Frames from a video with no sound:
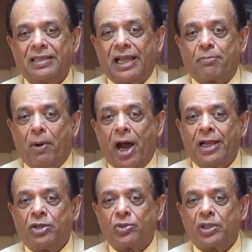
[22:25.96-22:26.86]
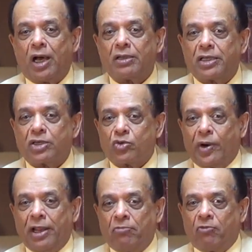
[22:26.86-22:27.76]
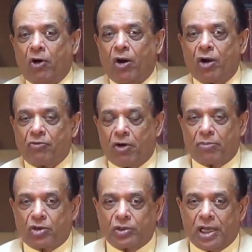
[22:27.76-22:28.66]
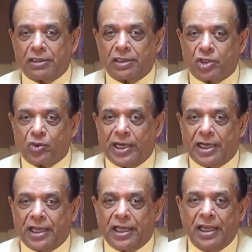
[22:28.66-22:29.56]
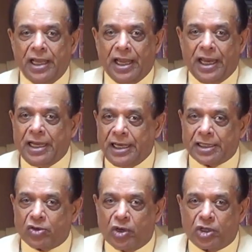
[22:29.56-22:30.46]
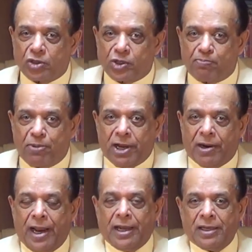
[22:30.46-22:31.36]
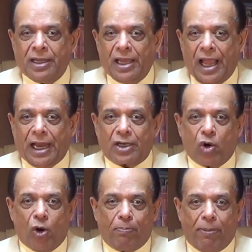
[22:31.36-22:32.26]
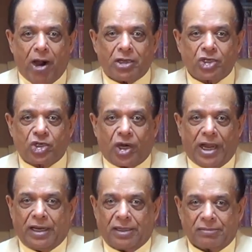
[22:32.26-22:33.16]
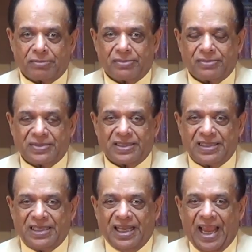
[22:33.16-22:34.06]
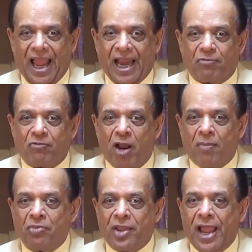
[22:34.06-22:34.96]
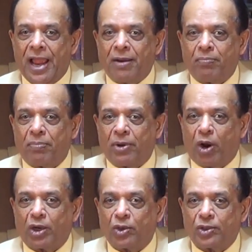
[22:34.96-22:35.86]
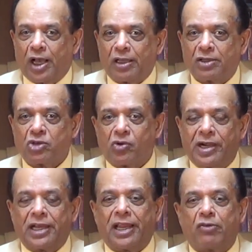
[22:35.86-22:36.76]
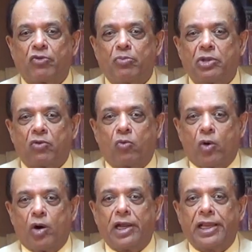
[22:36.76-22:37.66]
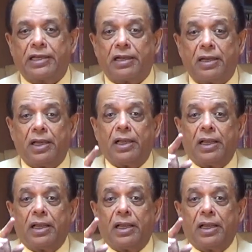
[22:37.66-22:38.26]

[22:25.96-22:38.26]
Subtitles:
That by 2024, from 2020, India is going to spearhead and go past China. And from there, beyond 2028, will be the world leader.